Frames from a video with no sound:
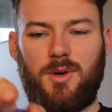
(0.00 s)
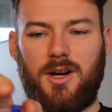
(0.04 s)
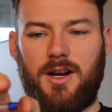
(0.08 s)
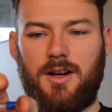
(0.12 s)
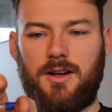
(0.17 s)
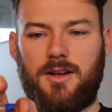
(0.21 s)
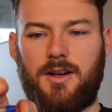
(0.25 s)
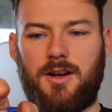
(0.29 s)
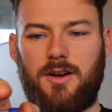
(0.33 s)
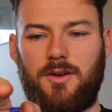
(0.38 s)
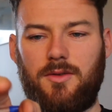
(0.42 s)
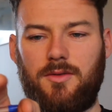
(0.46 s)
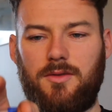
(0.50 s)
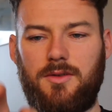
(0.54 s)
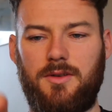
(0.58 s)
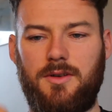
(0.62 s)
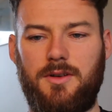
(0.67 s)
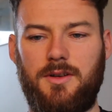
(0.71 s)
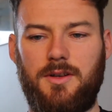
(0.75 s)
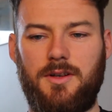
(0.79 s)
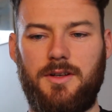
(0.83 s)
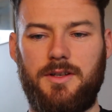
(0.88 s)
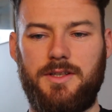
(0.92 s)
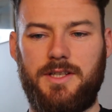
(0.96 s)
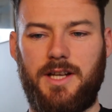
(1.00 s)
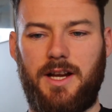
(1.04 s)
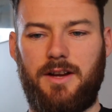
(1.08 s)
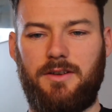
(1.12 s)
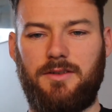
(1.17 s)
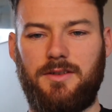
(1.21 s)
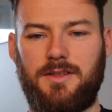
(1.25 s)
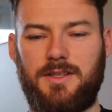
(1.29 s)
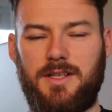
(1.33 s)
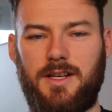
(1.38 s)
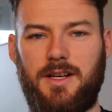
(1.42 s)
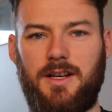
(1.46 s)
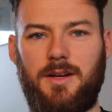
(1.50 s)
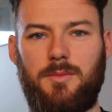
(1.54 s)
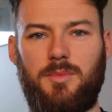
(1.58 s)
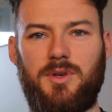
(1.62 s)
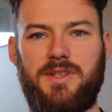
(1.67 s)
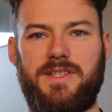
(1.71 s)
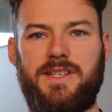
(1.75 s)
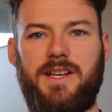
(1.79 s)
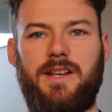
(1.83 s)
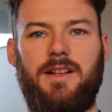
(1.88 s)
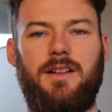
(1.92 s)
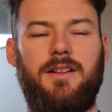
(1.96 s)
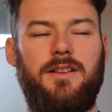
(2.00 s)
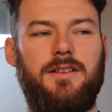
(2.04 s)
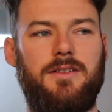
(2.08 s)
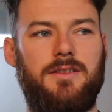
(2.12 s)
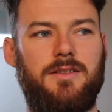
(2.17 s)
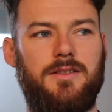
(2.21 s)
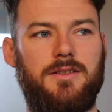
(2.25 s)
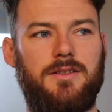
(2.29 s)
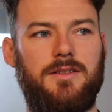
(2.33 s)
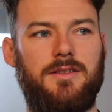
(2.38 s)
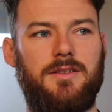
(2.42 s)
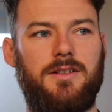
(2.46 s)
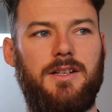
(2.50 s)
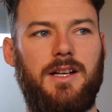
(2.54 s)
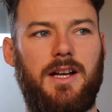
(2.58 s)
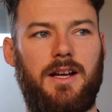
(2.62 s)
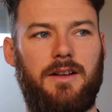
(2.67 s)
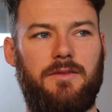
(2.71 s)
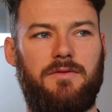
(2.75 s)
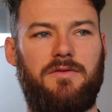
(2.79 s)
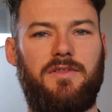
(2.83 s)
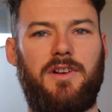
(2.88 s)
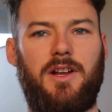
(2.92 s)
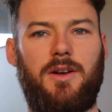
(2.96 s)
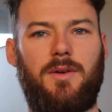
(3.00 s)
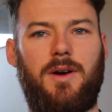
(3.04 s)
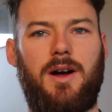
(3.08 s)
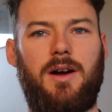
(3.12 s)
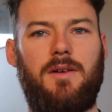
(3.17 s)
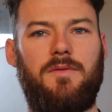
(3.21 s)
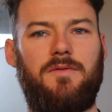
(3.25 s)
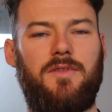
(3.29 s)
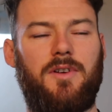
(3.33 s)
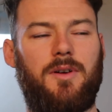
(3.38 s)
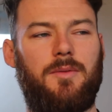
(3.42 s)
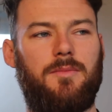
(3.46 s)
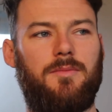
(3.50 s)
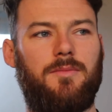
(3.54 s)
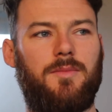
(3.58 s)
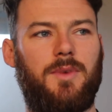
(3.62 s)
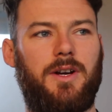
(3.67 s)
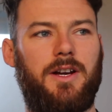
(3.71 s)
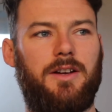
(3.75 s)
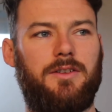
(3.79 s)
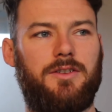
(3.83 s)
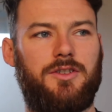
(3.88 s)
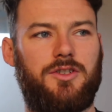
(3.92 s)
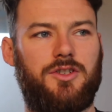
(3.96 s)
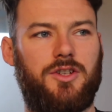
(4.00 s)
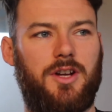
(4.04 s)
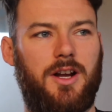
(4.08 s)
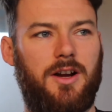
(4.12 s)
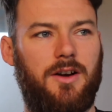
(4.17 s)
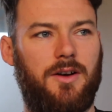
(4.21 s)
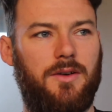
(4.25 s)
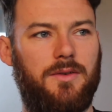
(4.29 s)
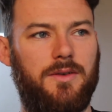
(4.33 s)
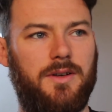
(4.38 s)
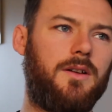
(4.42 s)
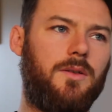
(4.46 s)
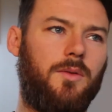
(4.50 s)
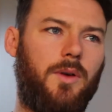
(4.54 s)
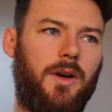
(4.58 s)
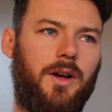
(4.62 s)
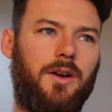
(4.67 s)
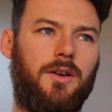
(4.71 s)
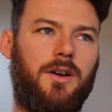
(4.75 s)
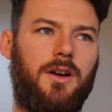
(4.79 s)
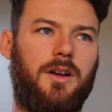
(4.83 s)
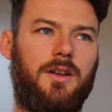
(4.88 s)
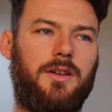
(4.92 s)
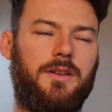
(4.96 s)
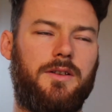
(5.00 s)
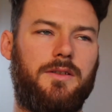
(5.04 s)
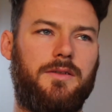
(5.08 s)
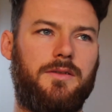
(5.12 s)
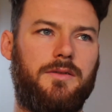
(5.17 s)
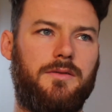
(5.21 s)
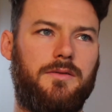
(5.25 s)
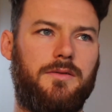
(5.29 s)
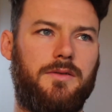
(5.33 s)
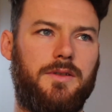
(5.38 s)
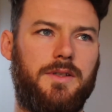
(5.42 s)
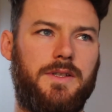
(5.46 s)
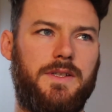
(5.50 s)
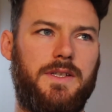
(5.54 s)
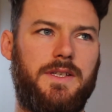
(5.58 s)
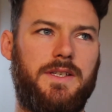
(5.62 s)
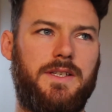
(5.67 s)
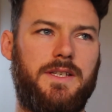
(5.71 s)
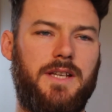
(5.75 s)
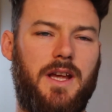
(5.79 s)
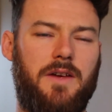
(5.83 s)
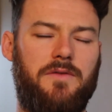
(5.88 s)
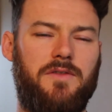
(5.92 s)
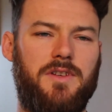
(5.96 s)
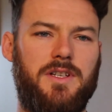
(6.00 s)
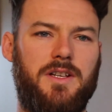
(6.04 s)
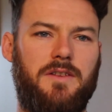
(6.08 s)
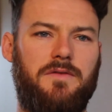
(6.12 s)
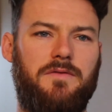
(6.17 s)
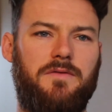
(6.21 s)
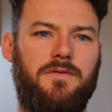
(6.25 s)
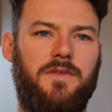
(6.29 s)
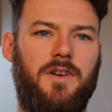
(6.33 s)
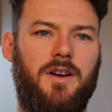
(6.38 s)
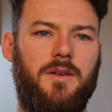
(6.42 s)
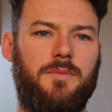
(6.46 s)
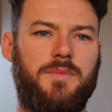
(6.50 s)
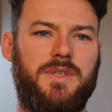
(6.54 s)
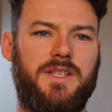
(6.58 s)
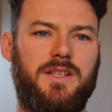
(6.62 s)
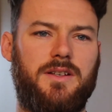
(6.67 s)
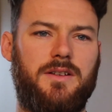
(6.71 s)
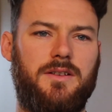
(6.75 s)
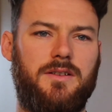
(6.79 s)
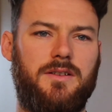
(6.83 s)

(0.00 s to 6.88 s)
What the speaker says: Branco down to Brazil, and flew home from Rio de Janeiro. We were on 7 different farms.